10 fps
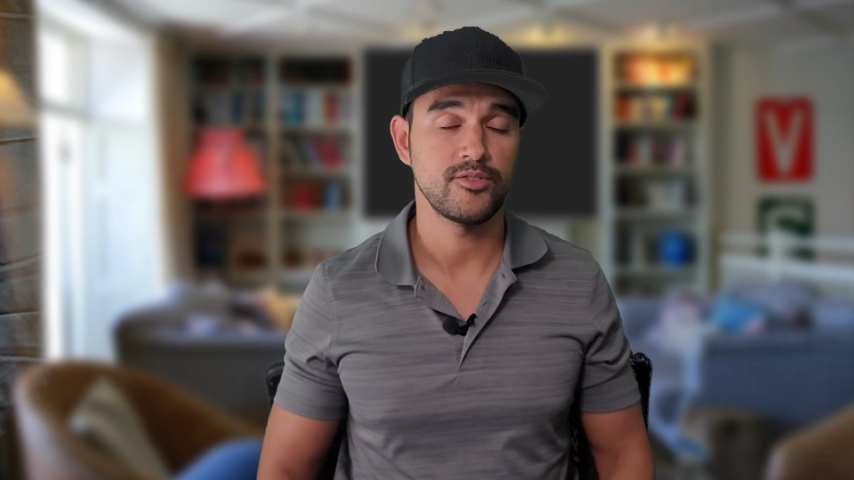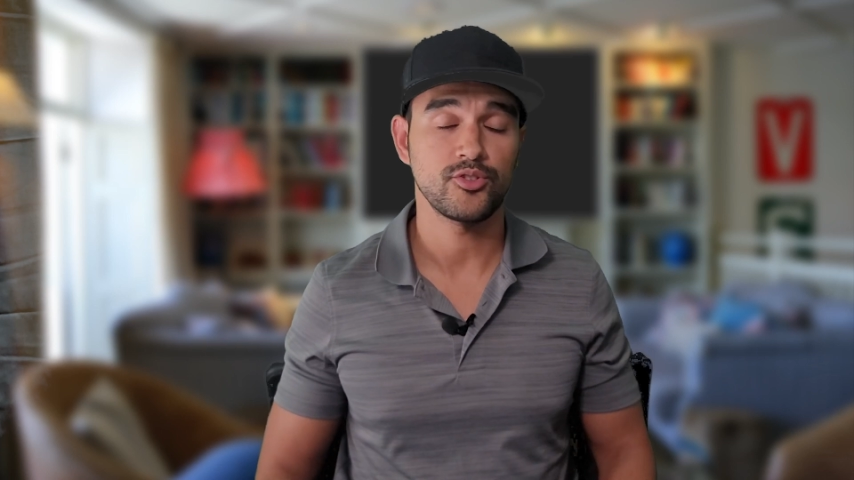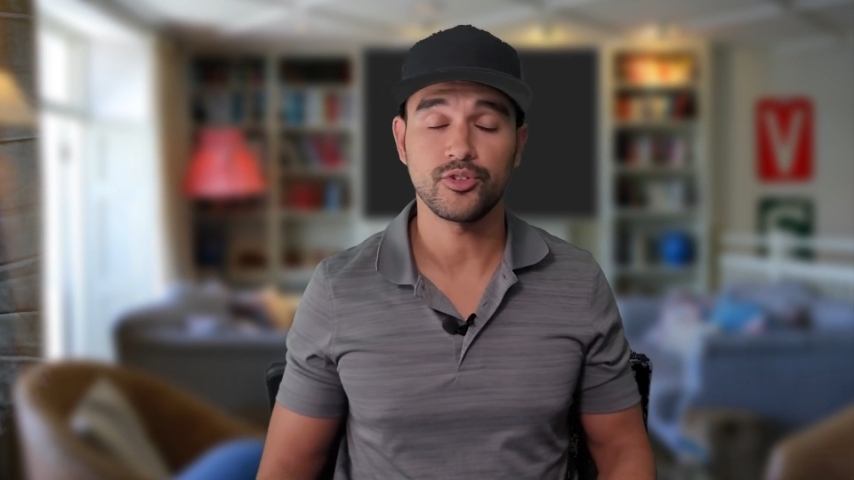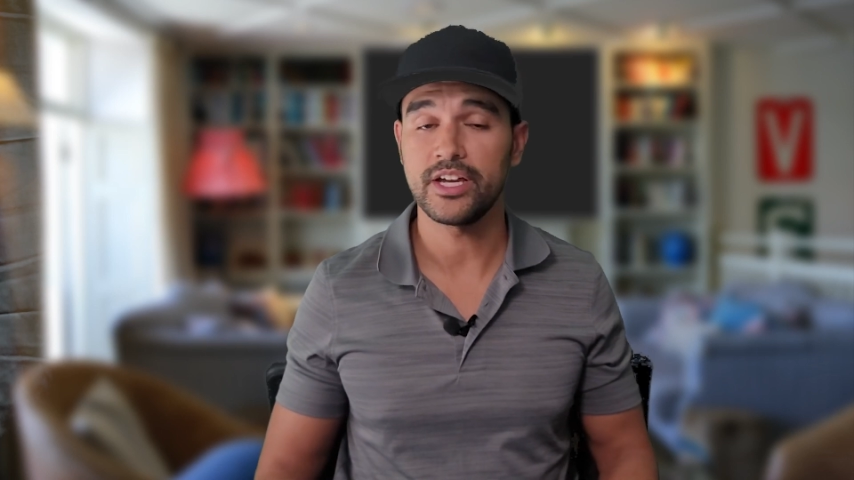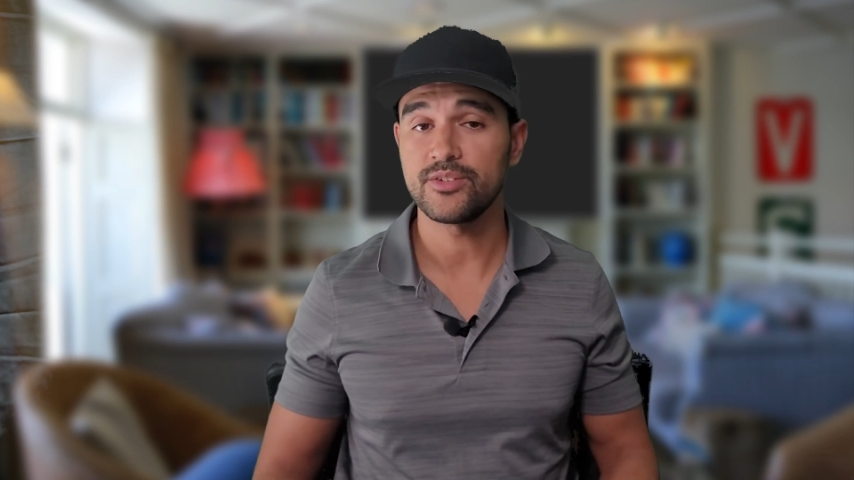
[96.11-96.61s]

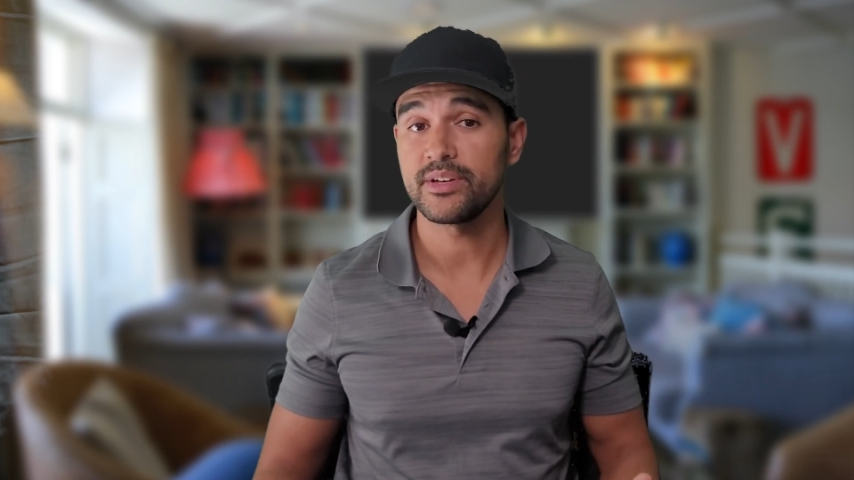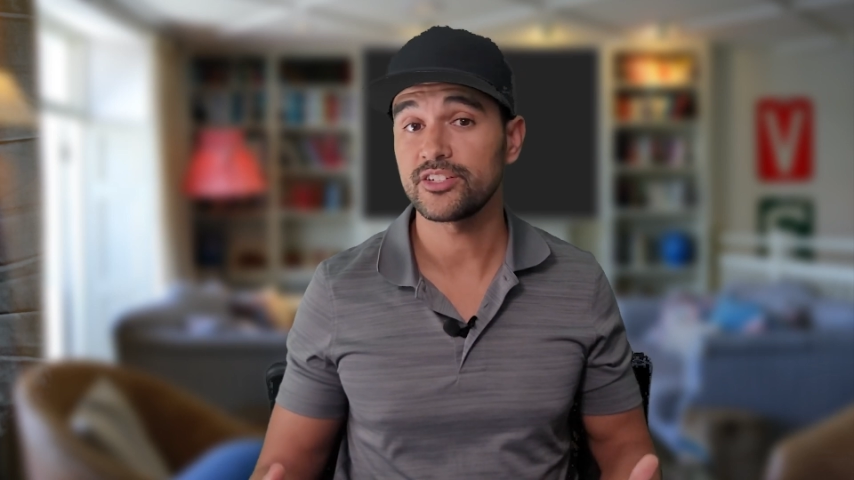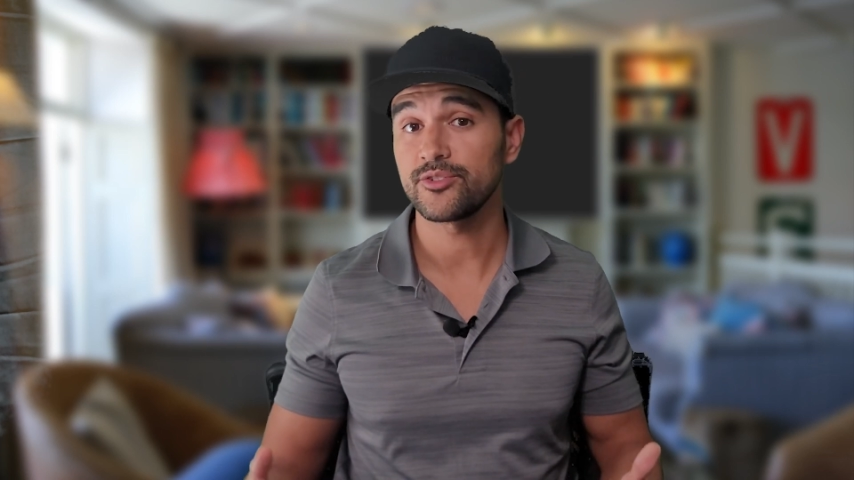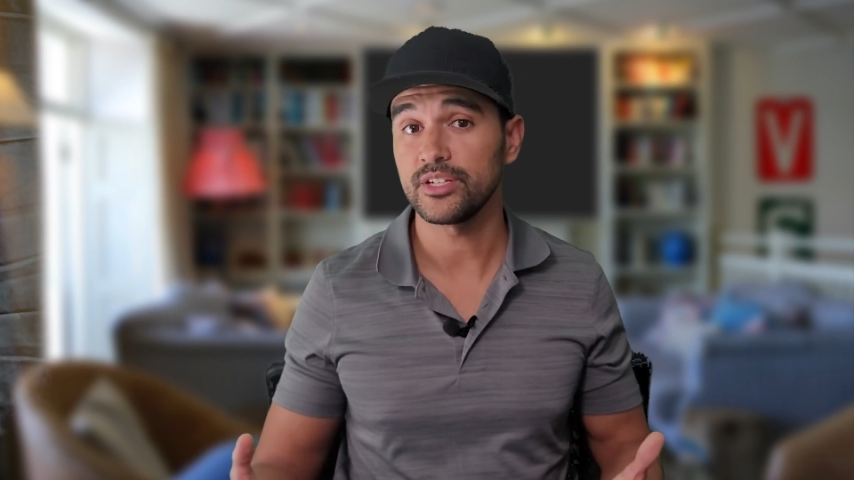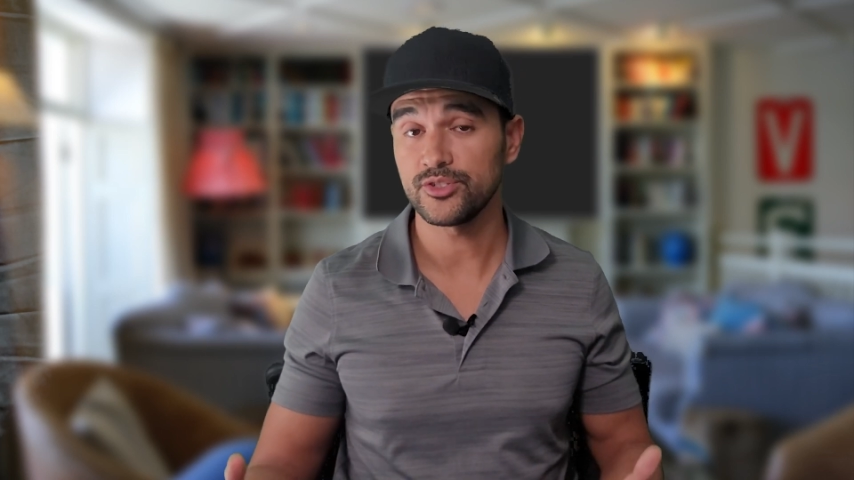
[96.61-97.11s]
SolarEdge
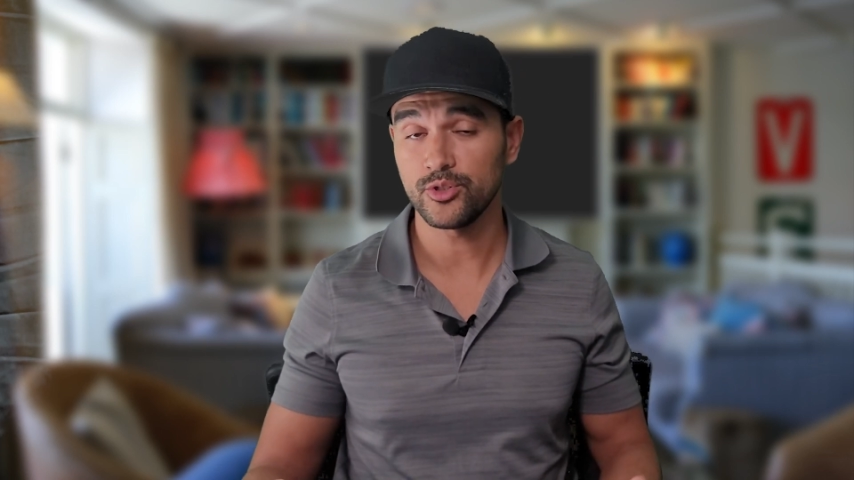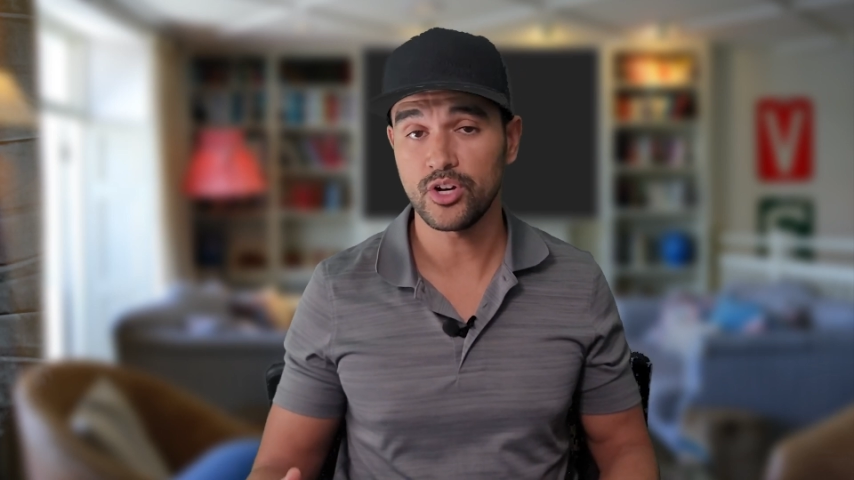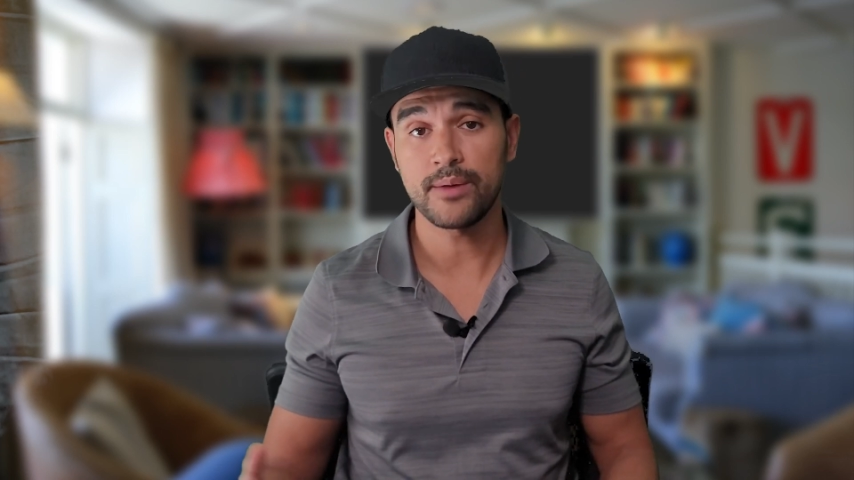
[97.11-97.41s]
makes a great solar